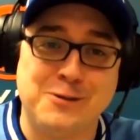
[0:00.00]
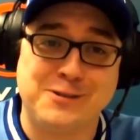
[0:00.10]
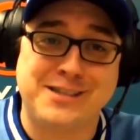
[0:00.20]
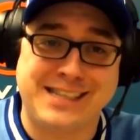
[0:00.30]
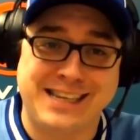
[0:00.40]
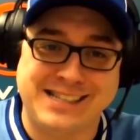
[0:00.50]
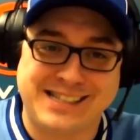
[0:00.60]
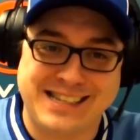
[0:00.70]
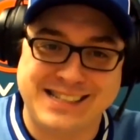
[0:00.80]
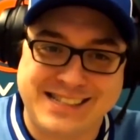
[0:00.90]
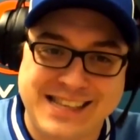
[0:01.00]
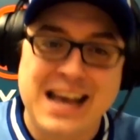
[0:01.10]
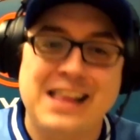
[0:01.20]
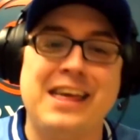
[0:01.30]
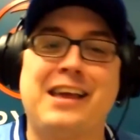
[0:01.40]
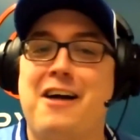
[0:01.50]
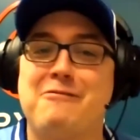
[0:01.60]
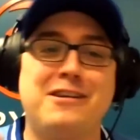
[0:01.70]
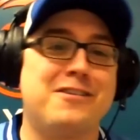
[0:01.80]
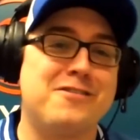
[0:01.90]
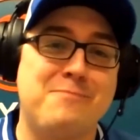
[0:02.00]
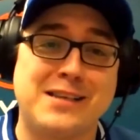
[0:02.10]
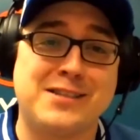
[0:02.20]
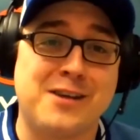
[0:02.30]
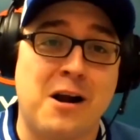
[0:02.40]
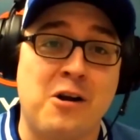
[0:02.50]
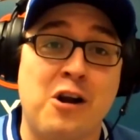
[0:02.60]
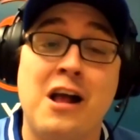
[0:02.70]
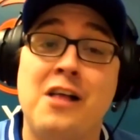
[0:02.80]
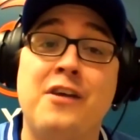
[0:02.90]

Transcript: two seasons. They got rid of their best starter.